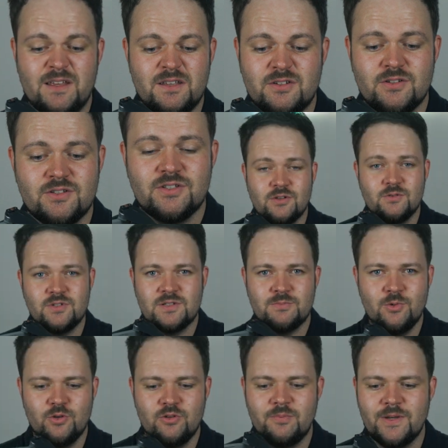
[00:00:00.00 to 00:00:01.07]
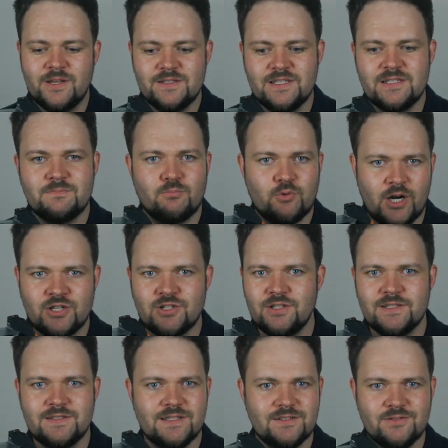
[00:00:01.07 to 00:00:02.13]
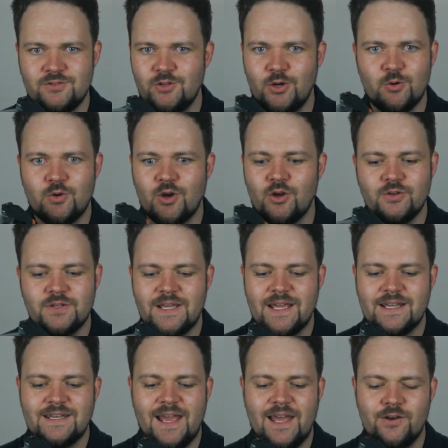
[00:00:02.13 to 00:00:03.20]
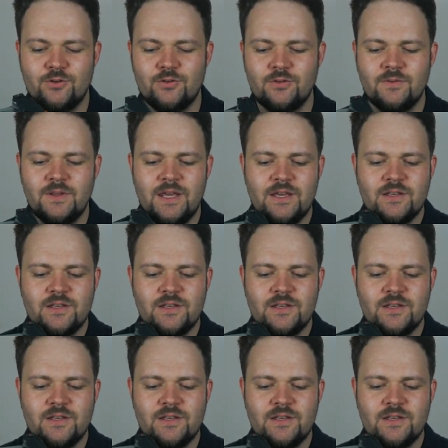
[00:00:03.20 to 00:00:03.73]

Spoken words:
It's just so smooth because it's brushless. There's no contact at all.